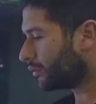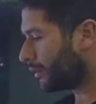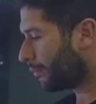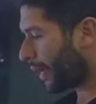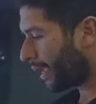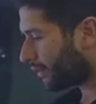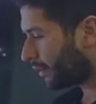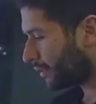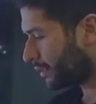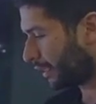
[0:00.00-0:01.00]
the back
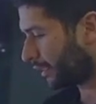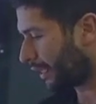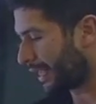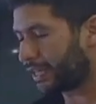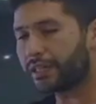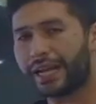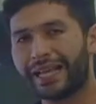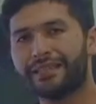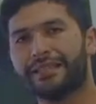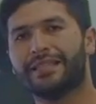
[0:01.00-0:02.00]
stick layer
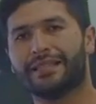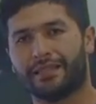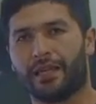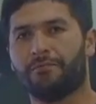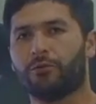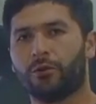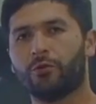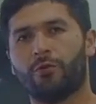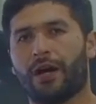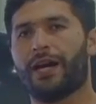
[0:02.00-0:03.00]
has the same
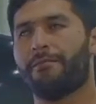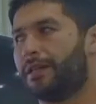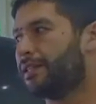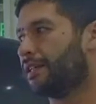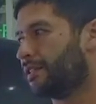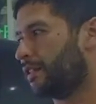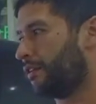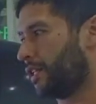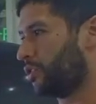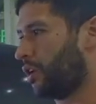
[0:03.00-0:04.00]
requirements as
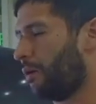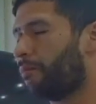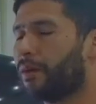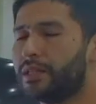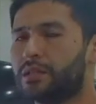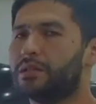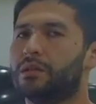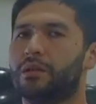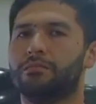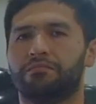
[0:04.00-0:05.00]
the top one,
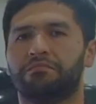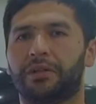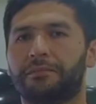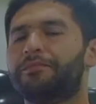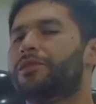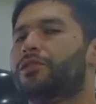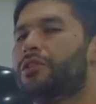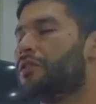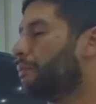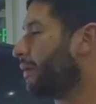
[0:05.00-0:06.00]
so, well,
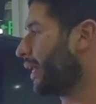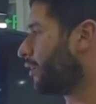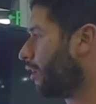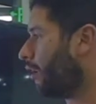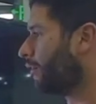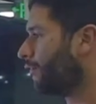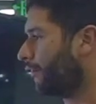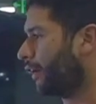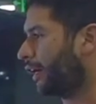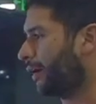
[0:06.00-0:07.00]
just a matter
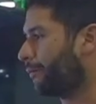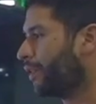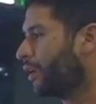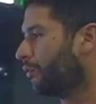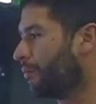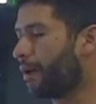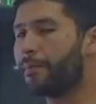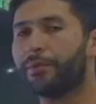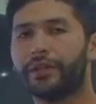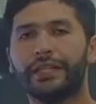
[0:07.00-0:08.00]
of
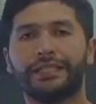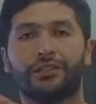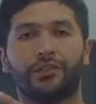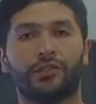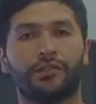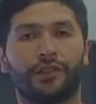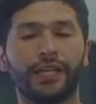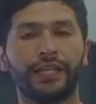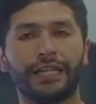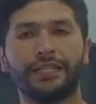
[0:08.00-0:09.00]
remembering it's just
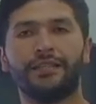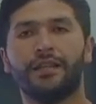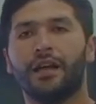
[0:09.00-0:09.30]
thickness,